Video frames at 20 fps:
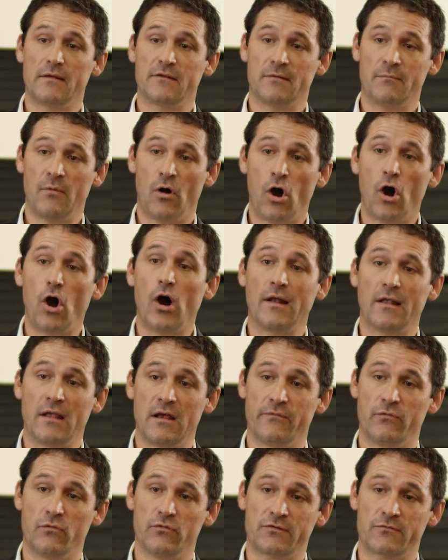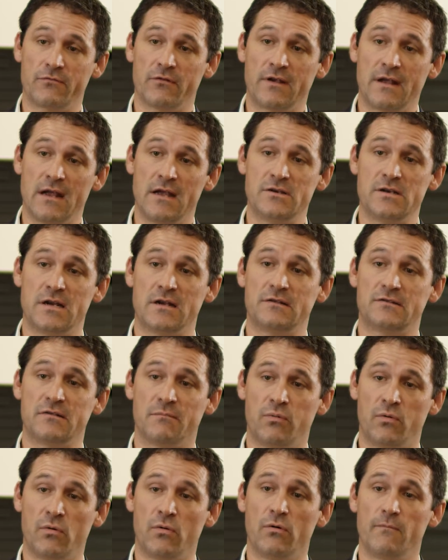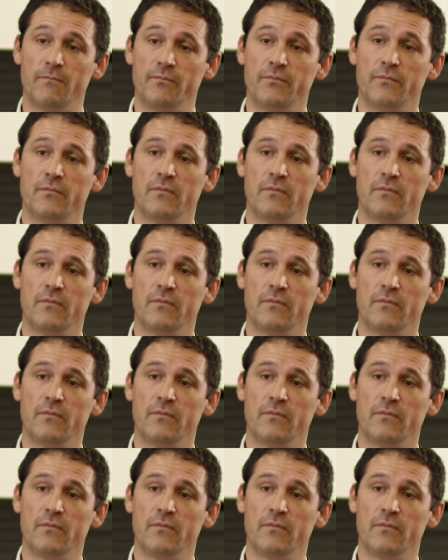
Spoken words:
some high-level strategic support.